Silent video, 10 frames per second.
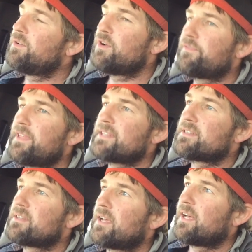Don't know if
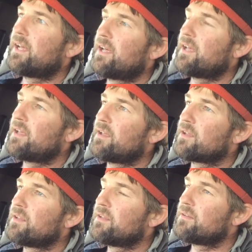that's
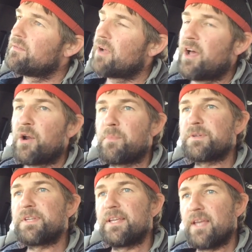
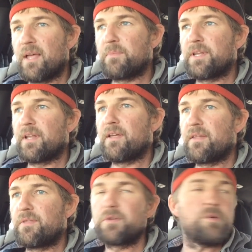100% yet, but
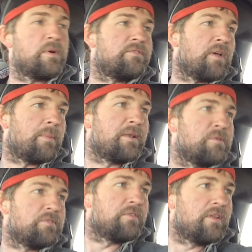they're showing some
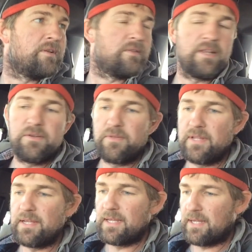interest. They do
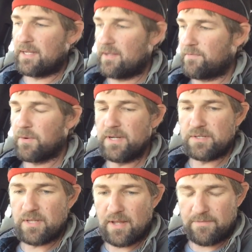the
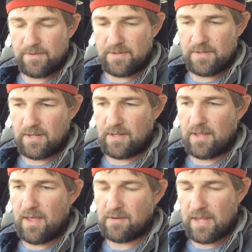4-H stuff and
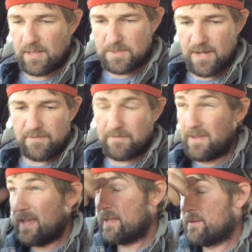Caleb's an
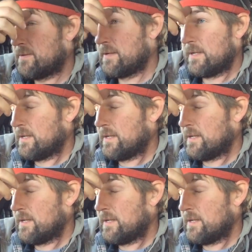FFA, and